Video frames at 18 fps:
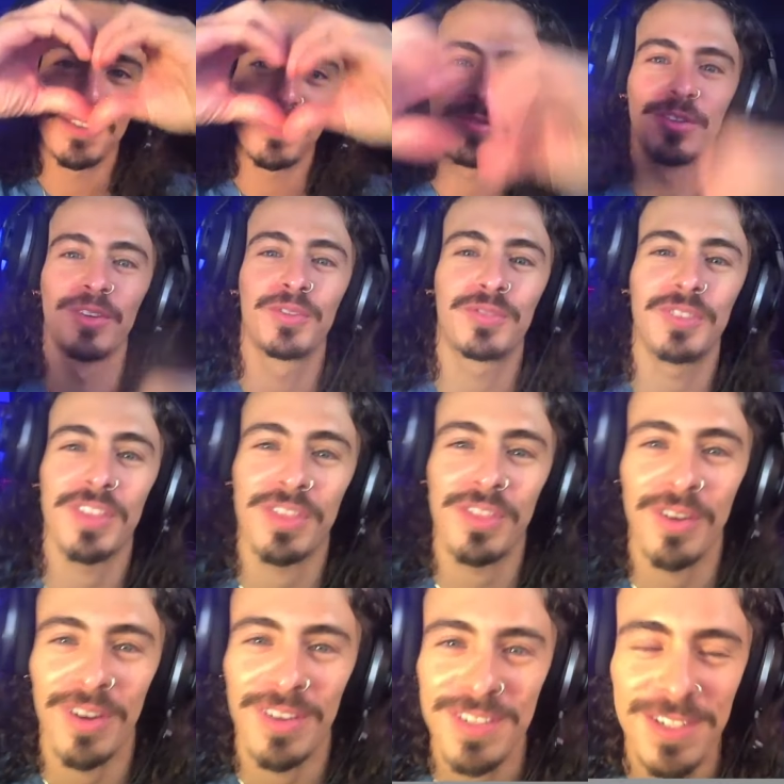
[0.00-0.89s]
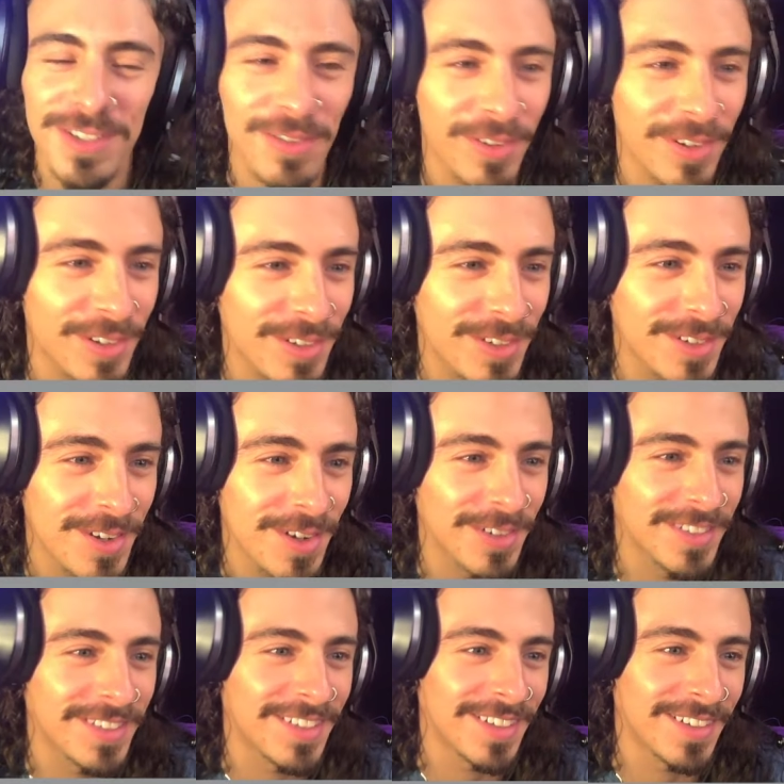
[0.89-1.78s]
Fruit for thought, Skrill. You know
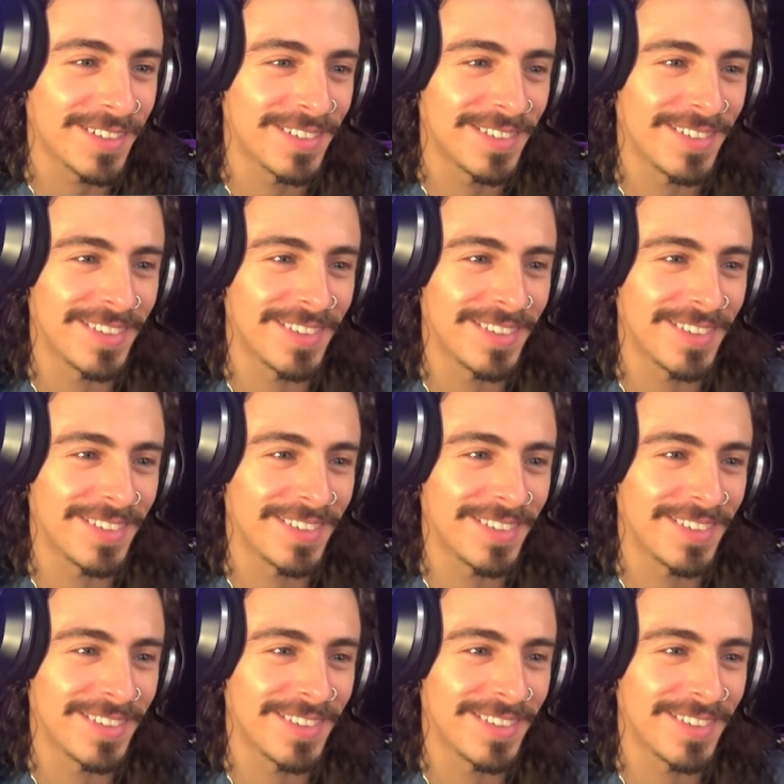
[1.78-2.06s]
the deal.